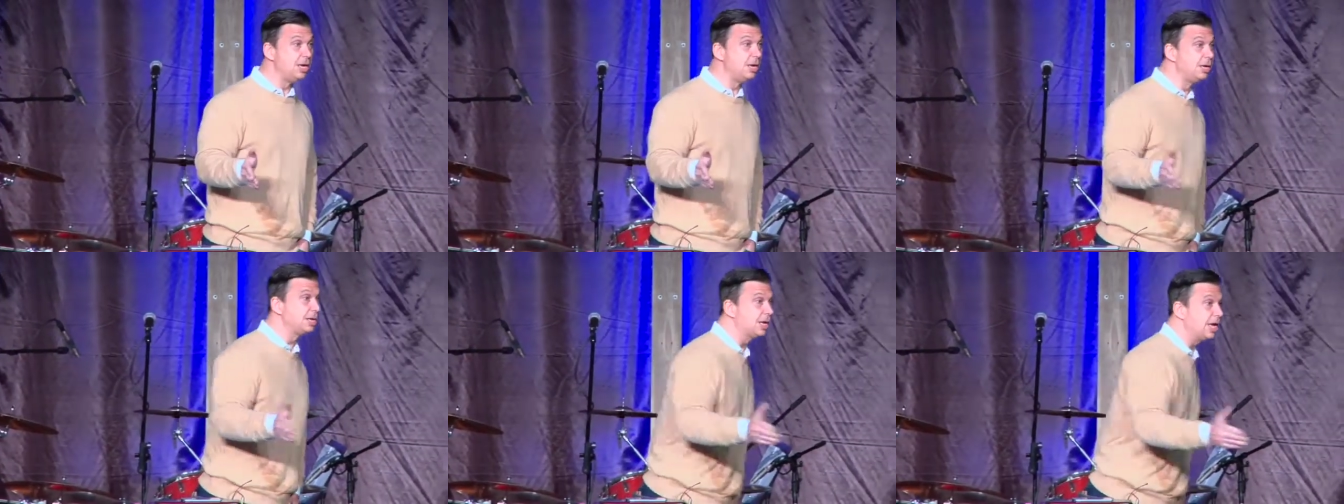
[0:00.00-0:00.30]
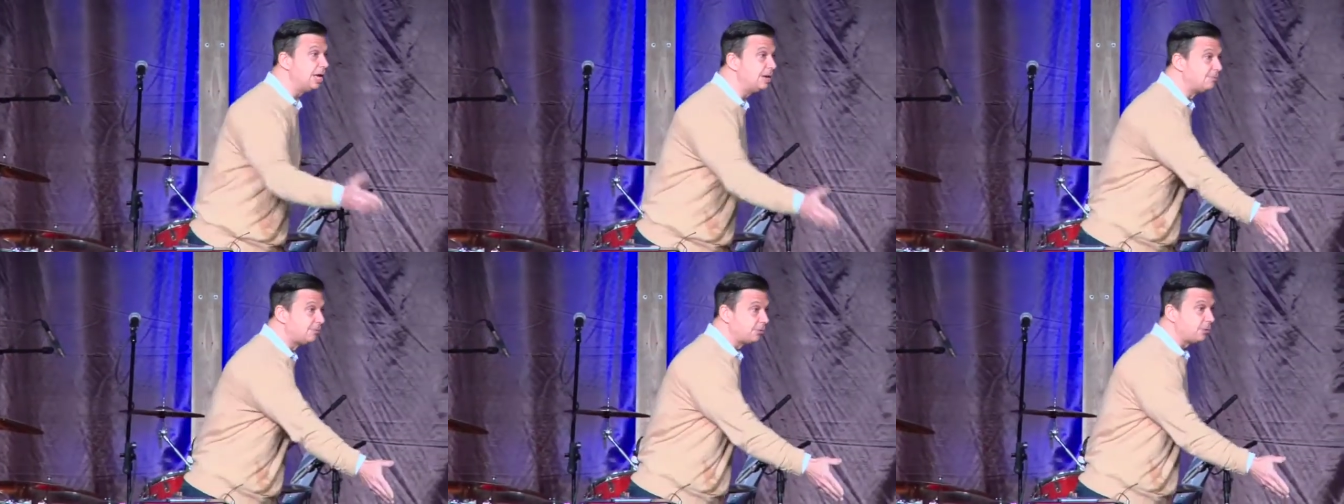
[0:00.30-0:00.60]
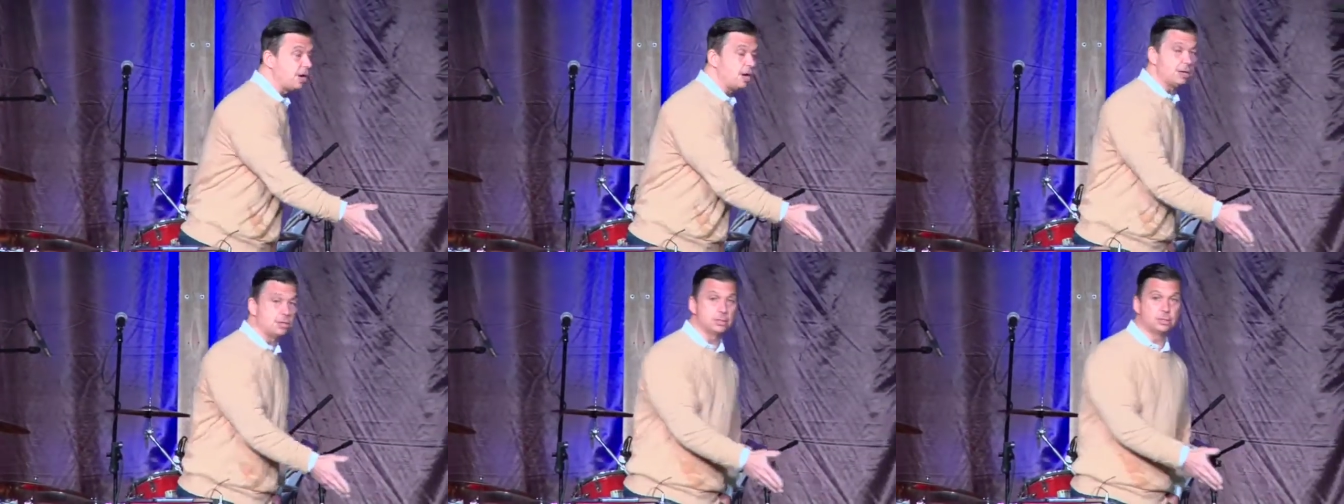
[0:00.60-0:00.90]
came for
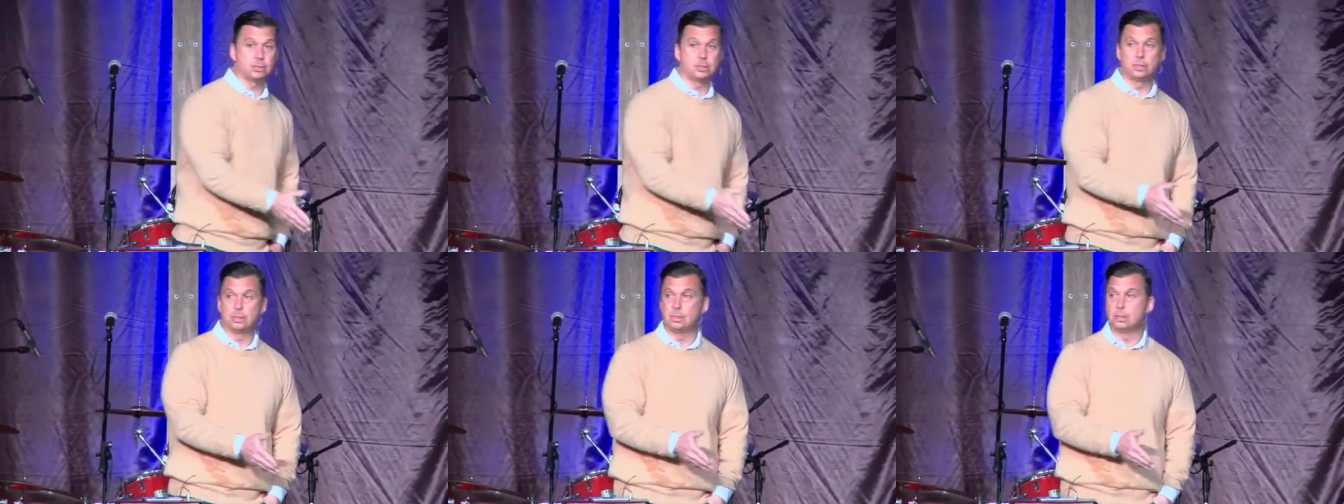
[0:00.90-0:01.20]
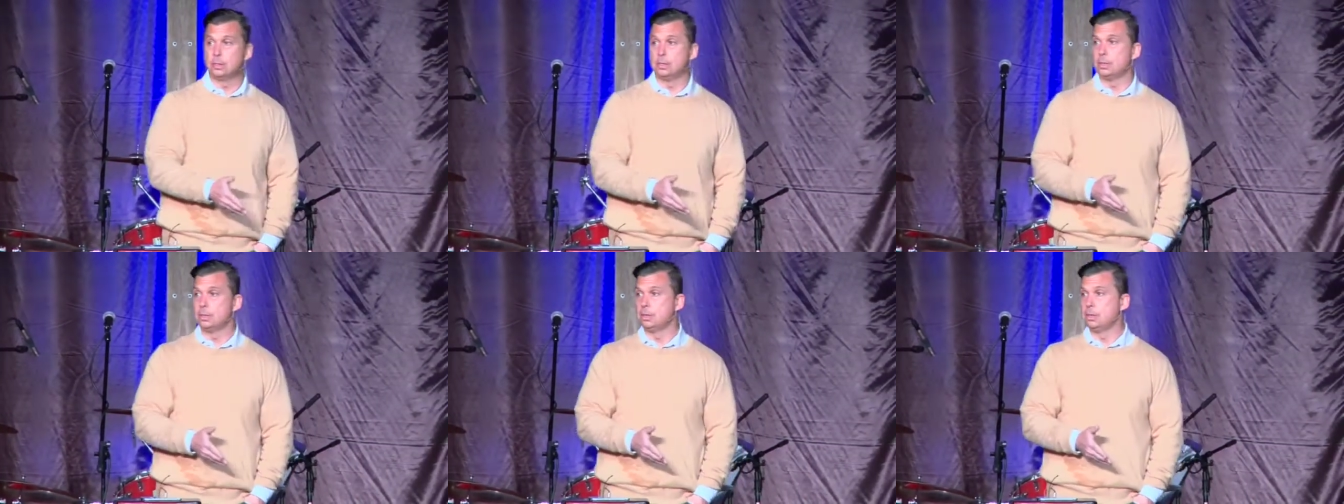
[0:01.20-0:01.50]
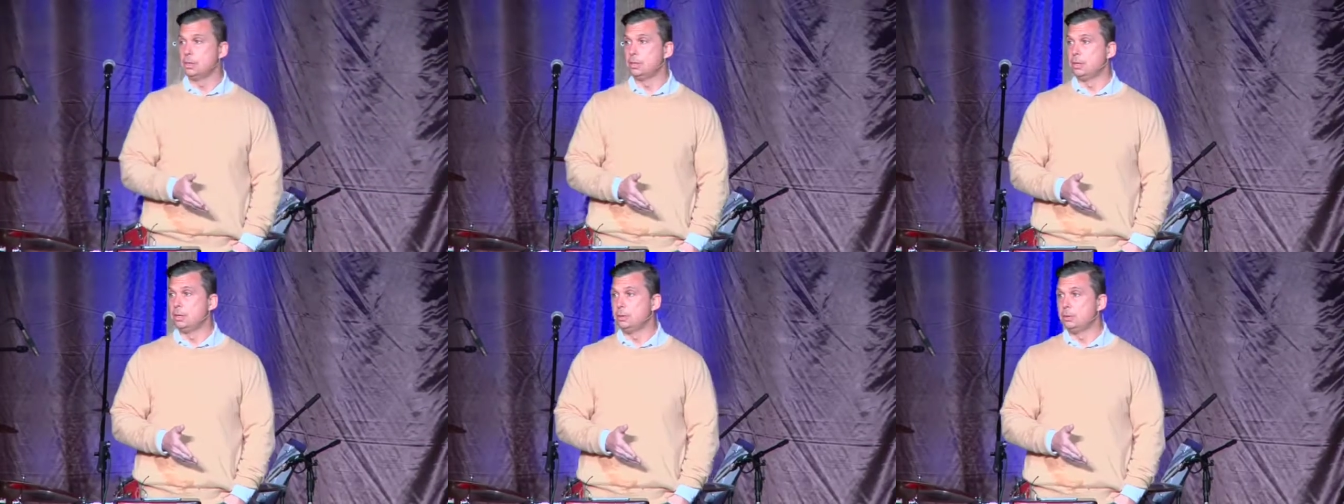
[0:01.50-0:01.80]
us
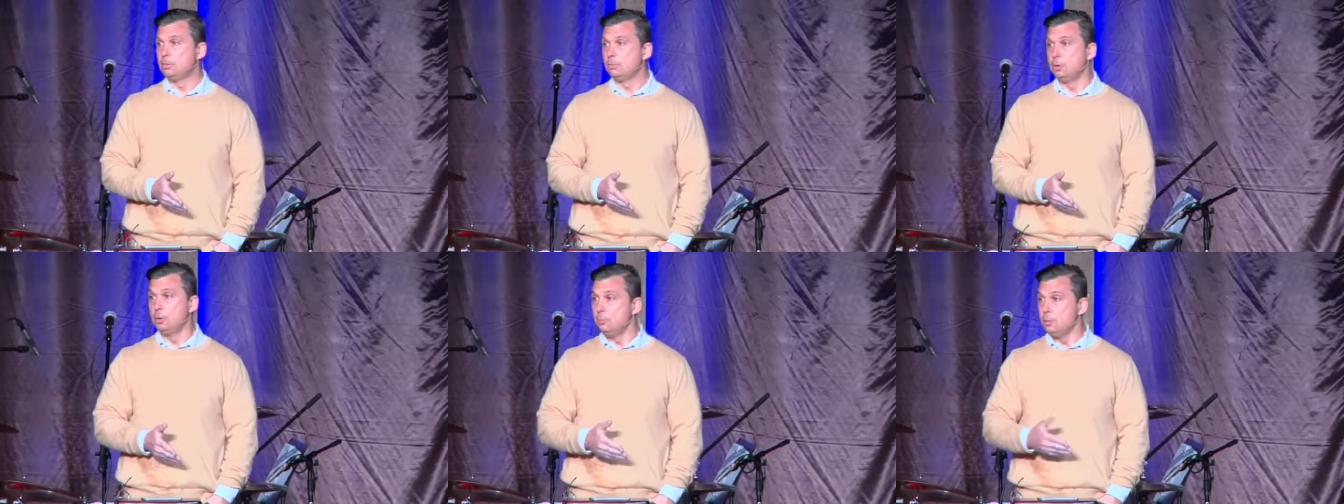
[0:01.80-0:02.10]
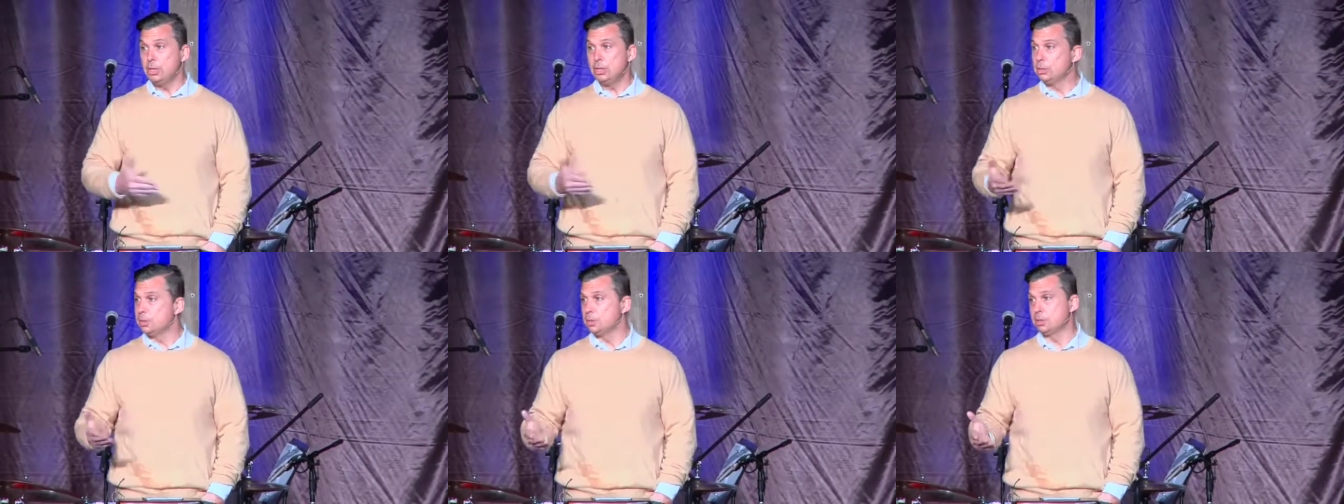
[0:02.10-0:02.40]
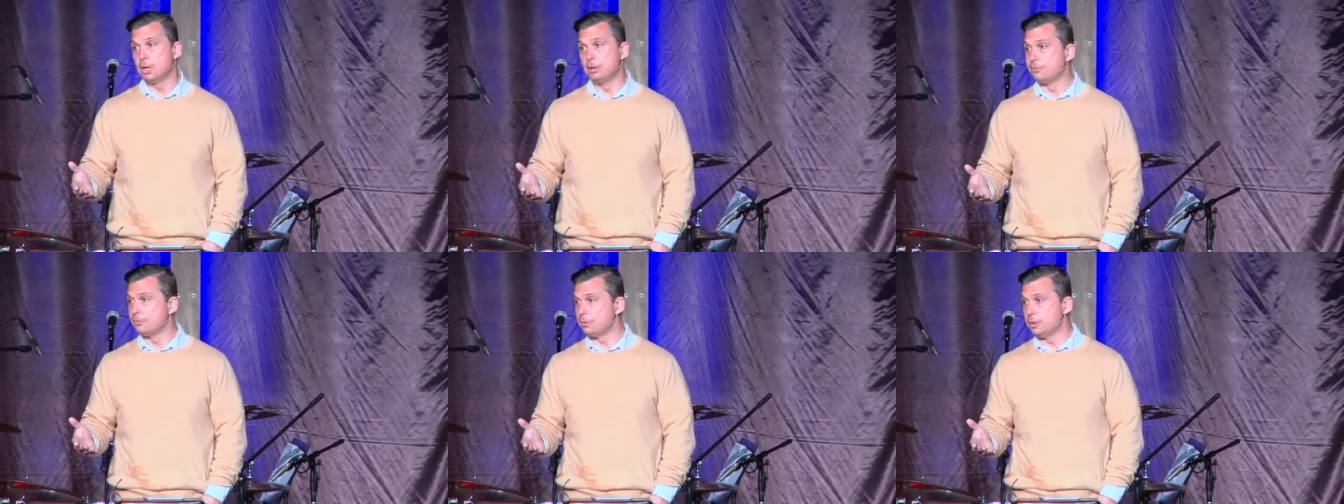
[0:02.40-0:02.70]
when we couldn't
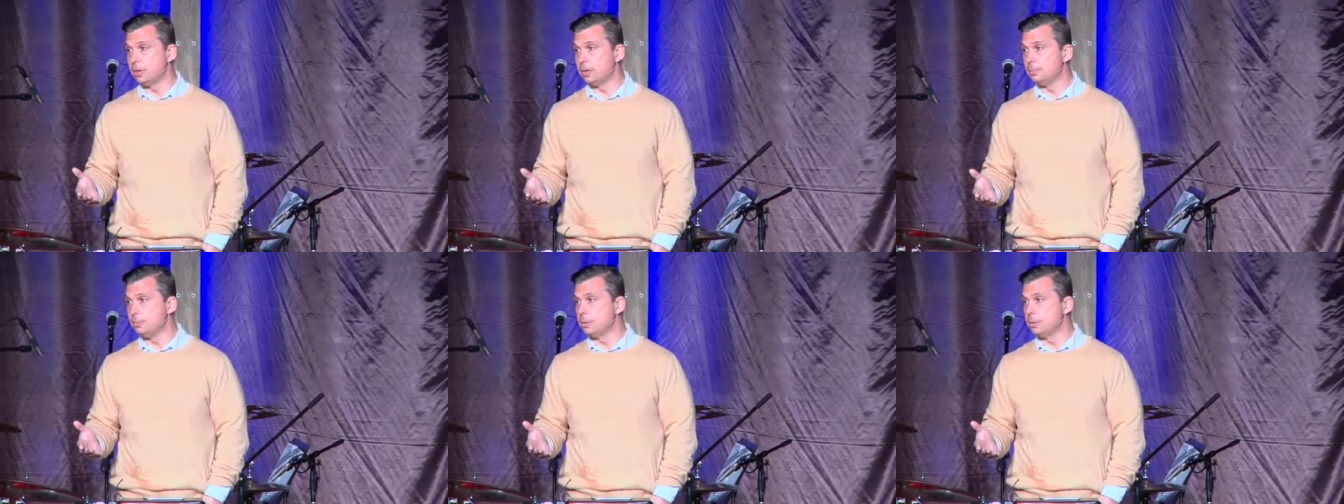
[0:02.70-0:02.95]
come for him.